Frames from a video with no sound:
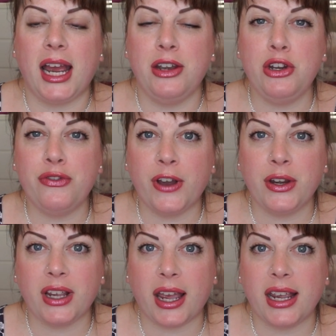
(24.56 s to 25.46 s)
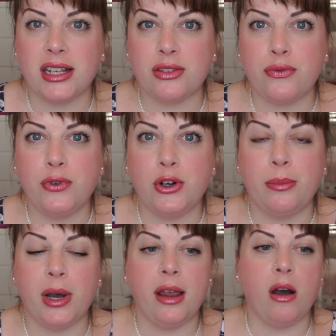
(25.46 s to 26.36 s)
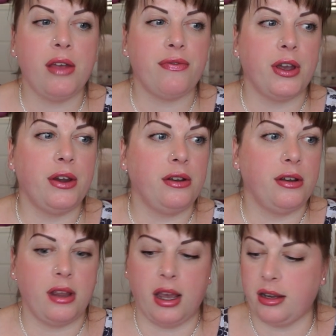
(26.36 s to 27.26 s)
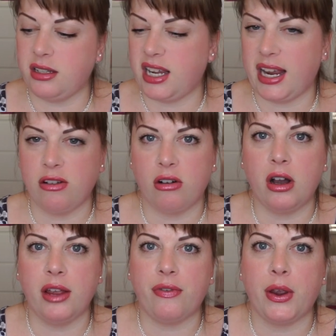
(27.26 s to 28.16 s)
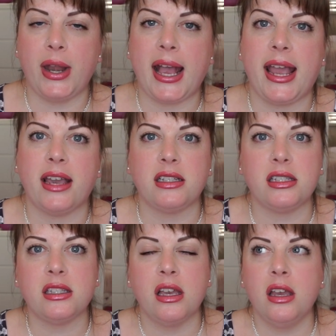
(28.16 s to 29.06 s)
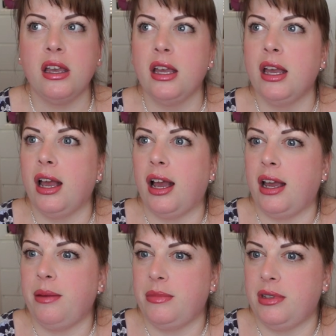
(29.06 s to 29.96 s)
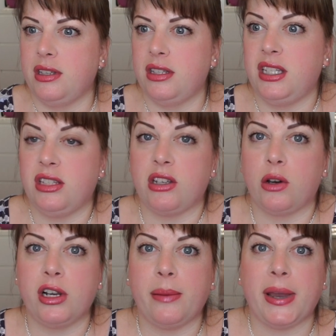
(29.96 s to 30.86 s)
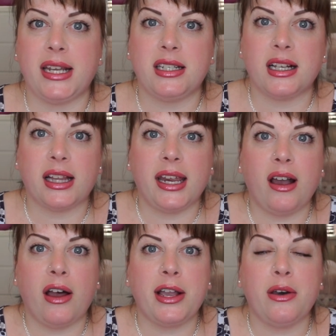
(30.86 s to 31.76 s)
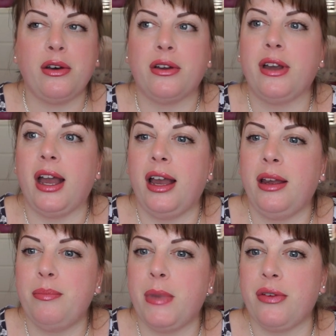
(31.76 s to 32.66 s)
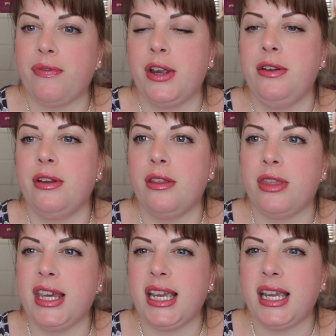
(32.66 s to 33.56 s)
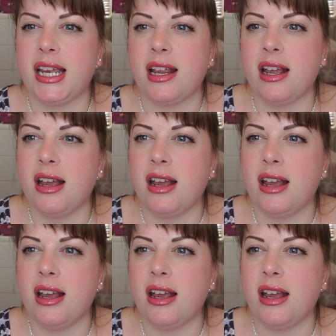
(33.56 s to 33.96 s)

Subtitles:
a new phone case for my iPhone 10 or iPhone X since I got it. Basically, I got my phone the